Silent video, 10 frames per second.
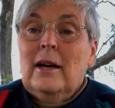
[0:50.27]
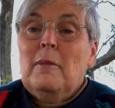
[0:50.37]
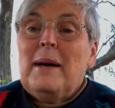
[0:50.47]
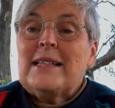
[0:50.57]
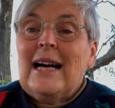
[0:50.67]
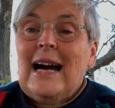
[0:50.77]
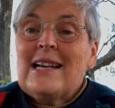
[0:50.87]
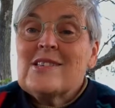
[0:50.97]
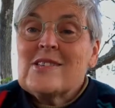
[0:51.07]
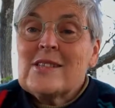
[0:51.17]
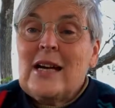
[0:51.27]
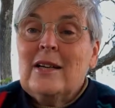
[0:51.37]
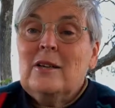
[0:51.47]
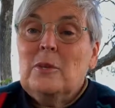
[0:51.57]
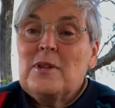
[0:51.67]
But I
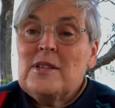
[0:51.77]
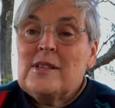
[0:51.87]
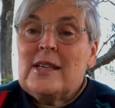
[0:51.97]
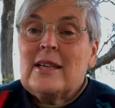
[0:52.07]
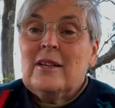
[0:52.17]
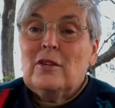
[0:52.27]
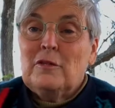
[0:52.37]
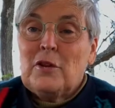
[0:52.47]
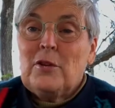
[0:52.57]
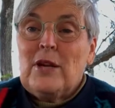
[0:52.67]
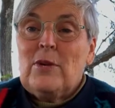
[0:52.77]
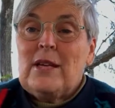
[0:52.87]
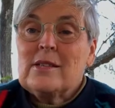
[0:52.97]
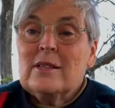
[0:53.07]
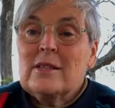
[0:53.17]
stuck with Ezekiel for 3
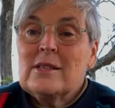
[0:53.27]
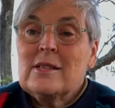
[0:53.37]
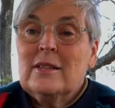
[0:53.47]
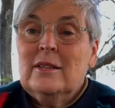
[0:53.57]
reasons.